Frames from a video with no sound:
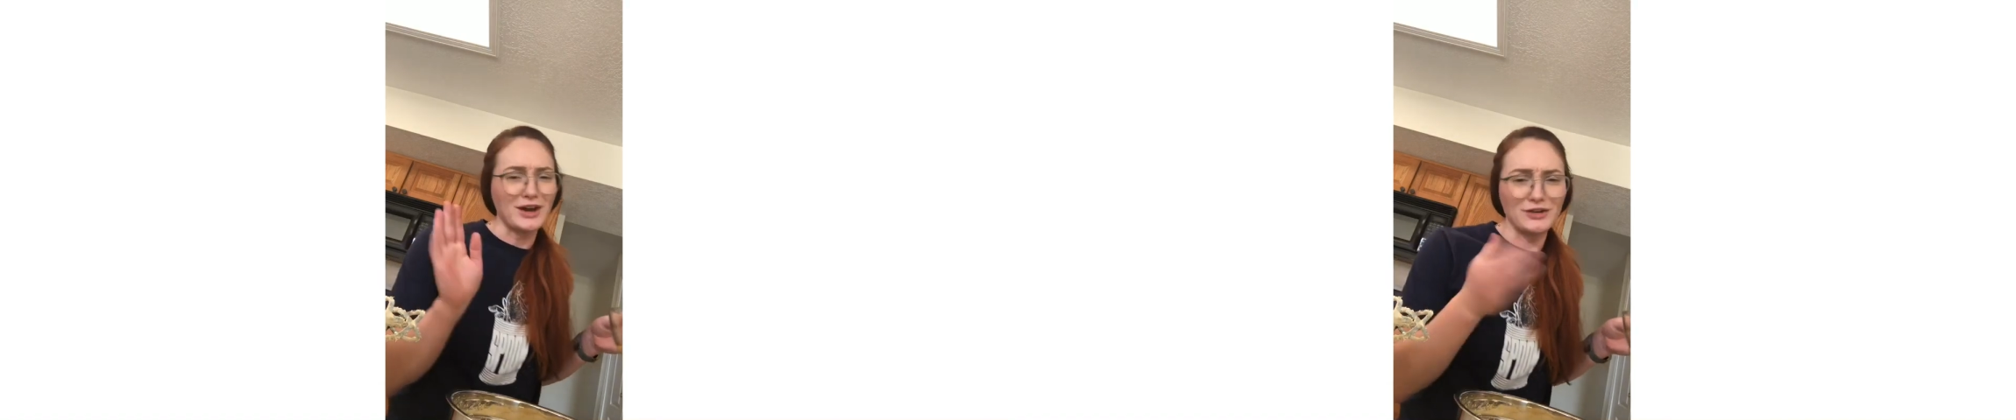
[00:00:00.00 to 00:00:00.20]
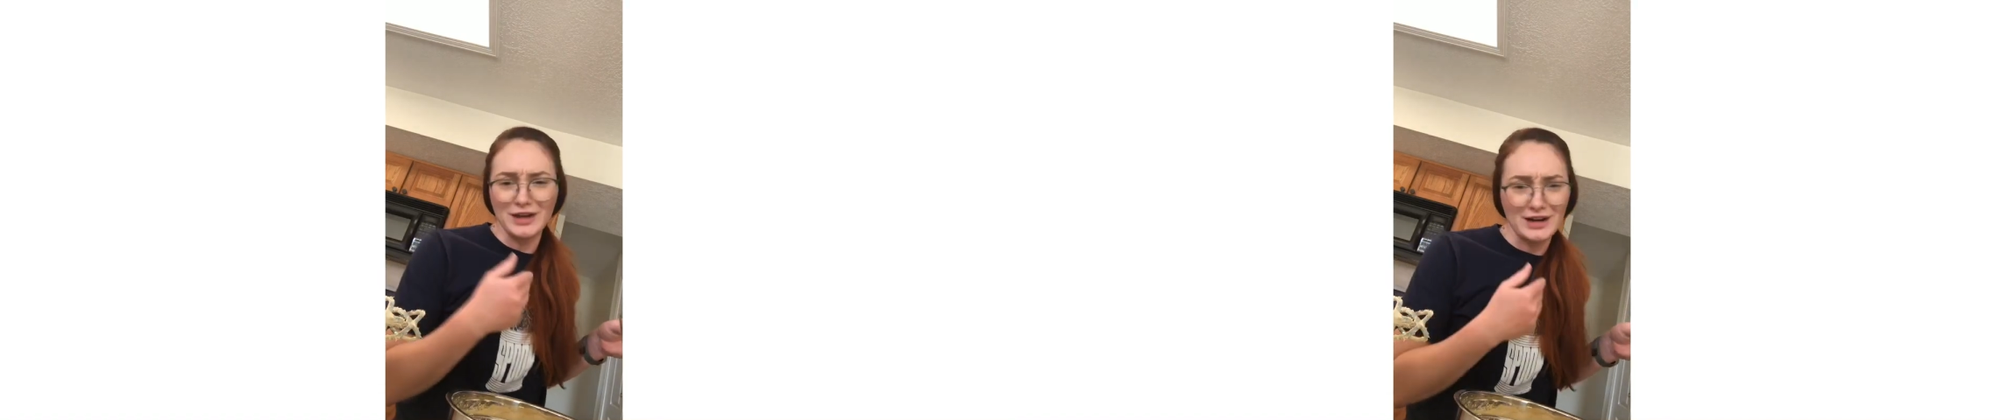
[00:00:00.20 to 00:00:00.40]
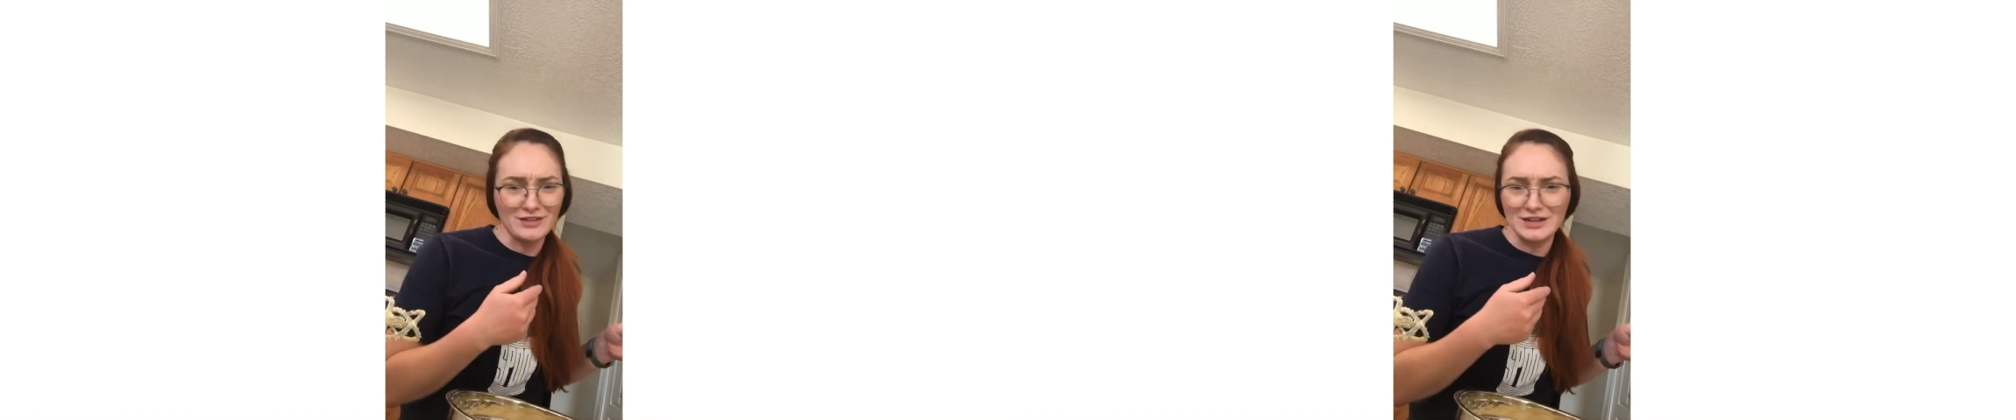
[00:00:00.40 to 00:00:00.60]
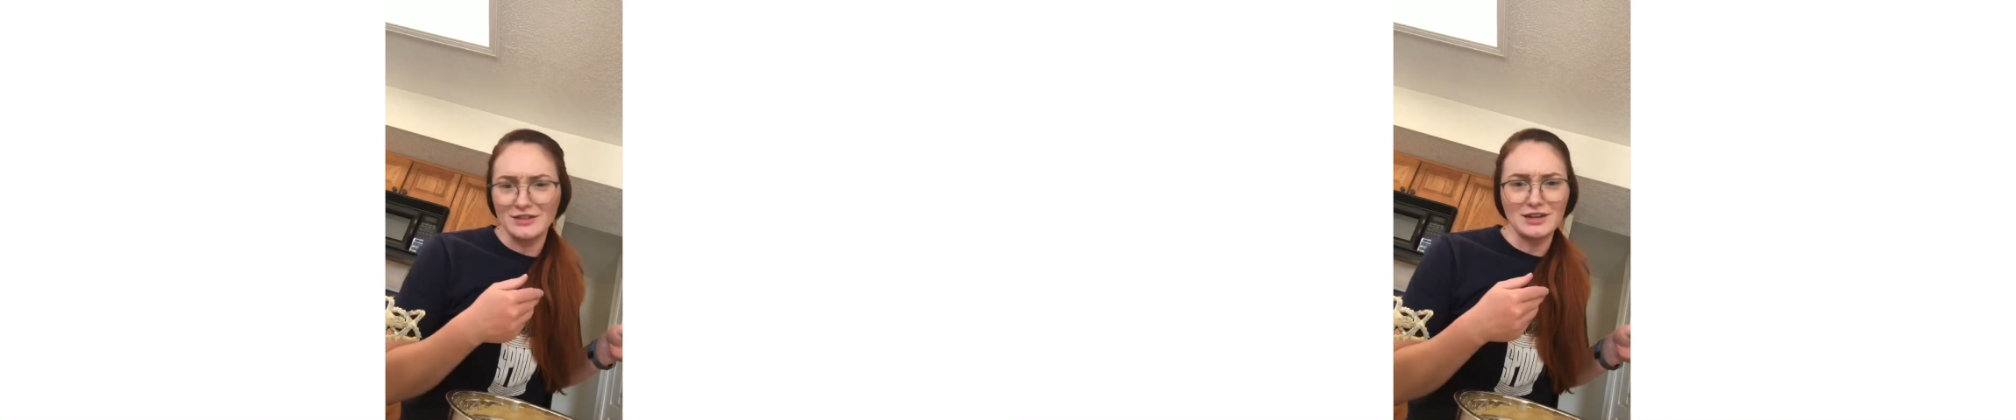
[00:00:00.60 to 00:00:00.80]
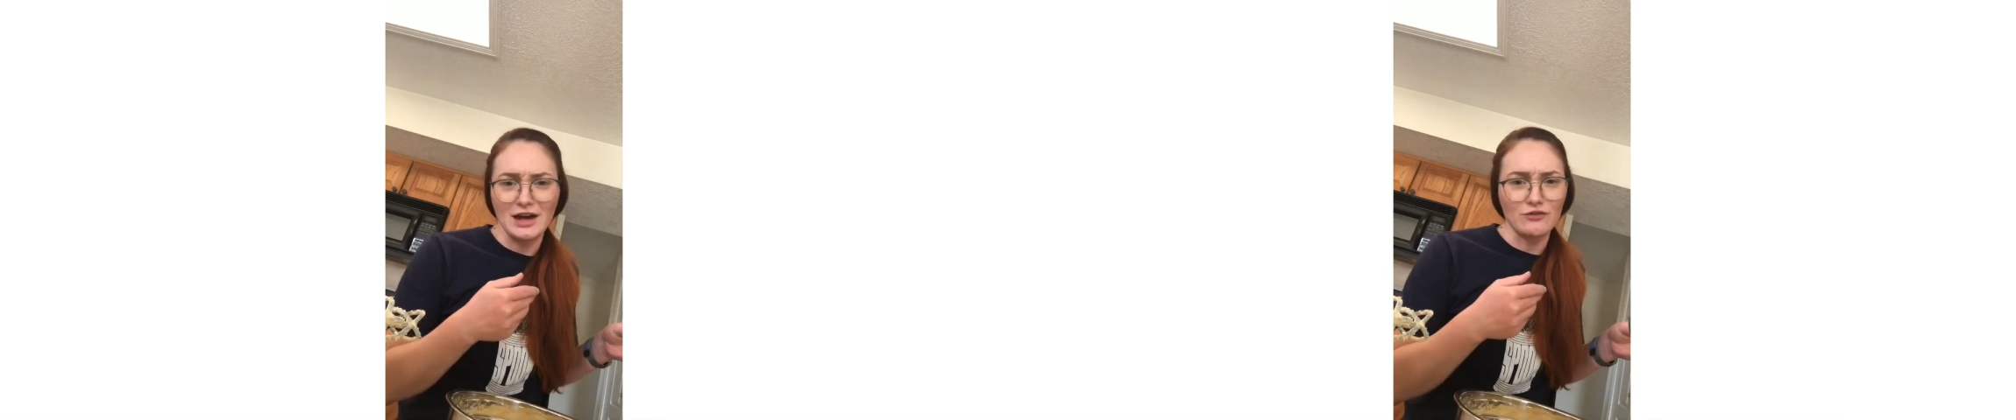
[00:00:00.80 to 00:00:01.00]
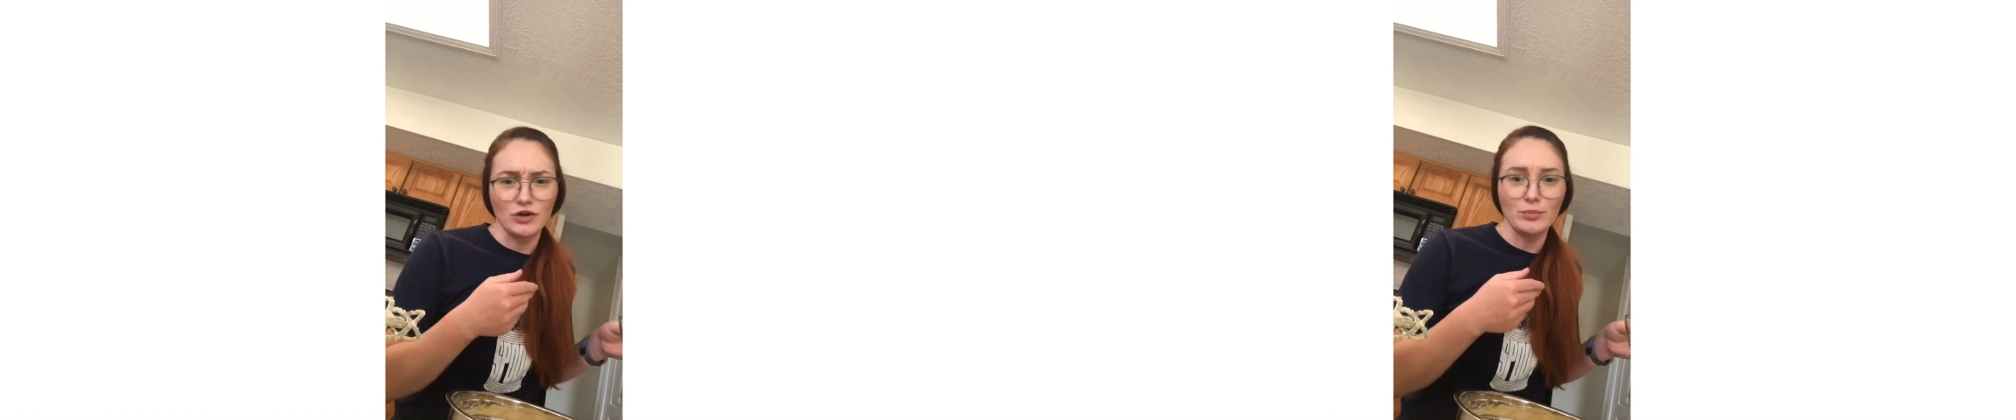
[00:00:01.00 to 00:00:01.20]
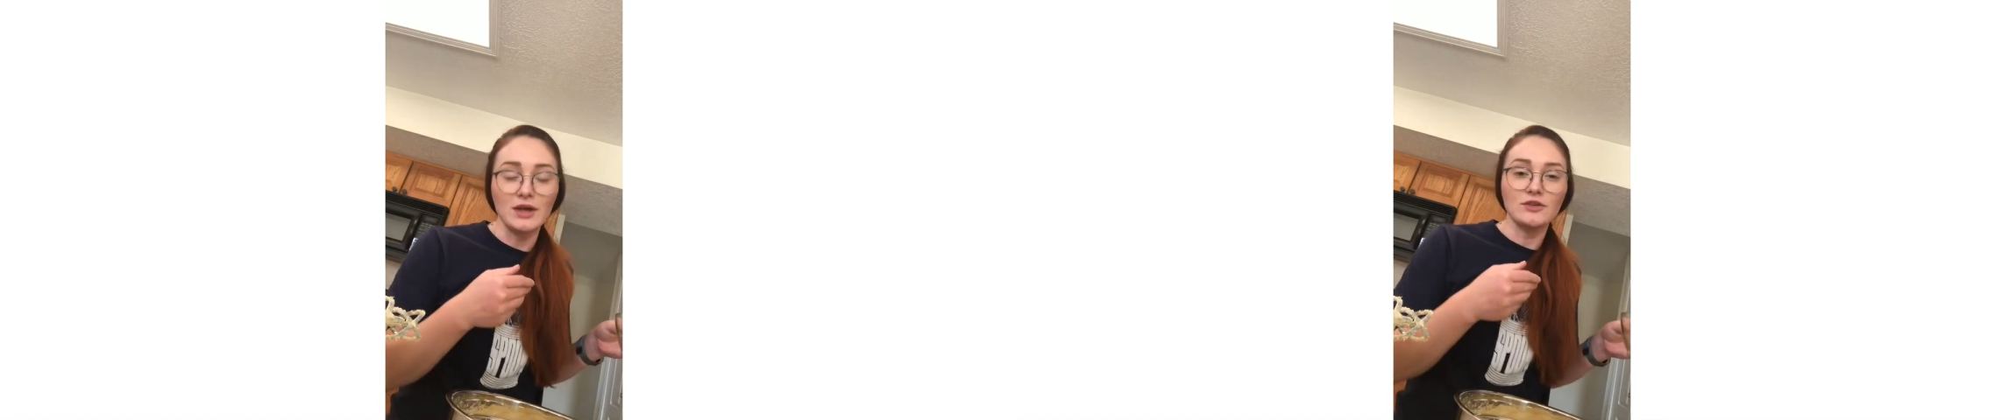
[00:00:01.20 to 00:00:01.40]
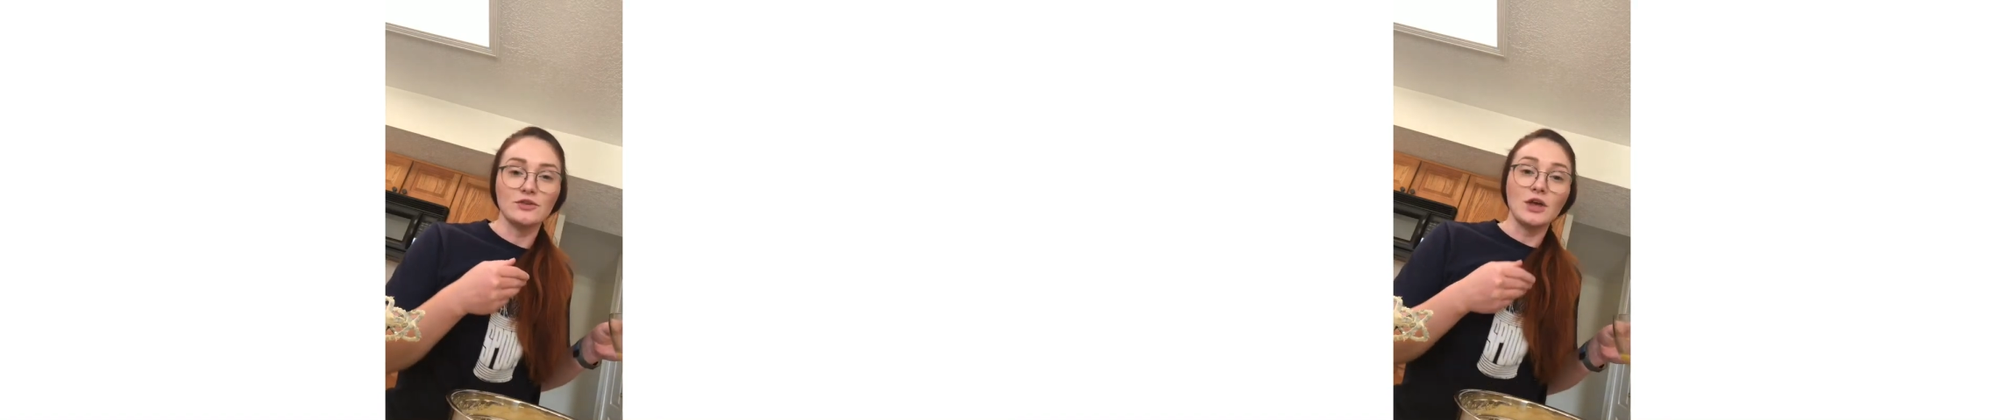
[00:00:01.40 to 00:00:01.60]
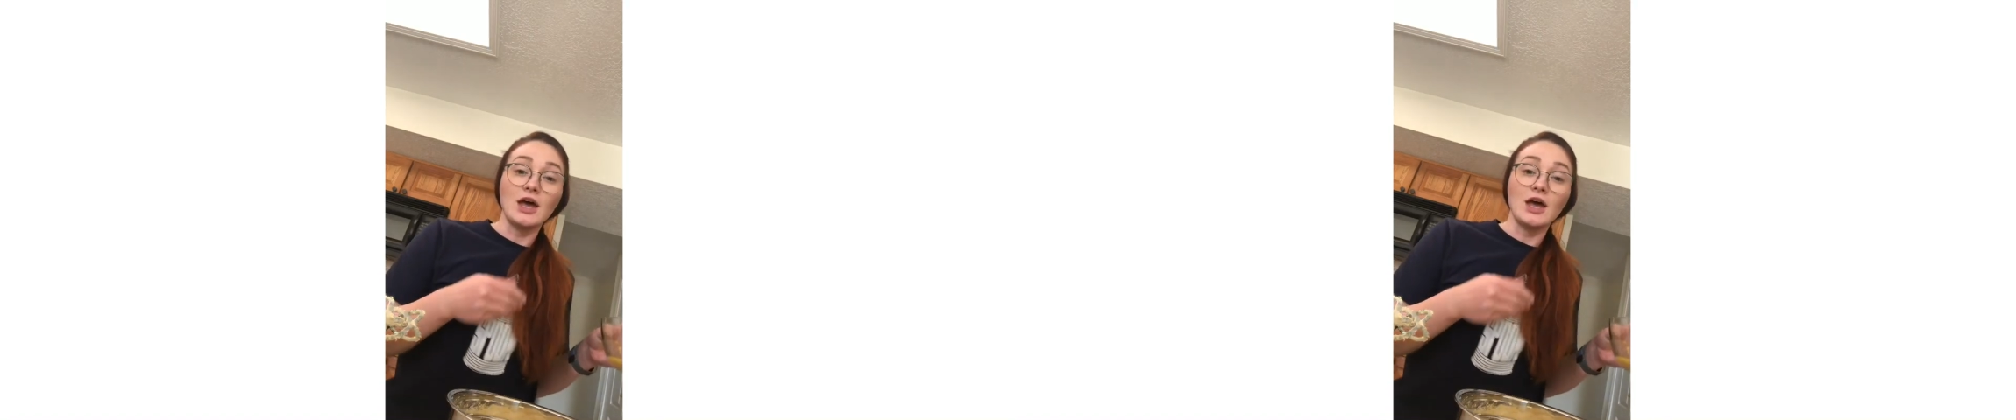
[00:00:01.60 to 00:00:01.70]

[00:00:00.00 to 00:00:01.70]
You can't even taste it after it bakes.